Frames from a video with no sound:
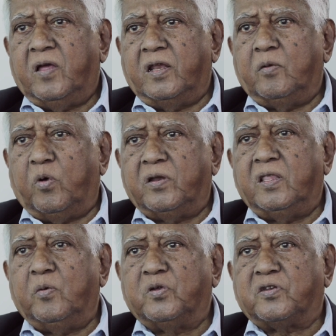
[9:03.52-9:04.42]
and what
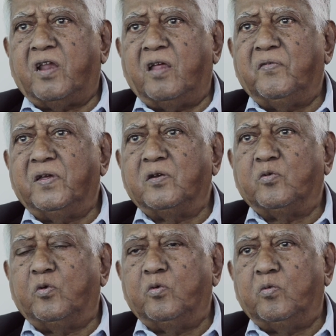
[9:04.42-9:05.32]
they were striving
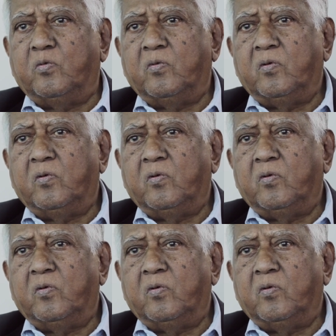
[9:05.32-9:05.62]
to do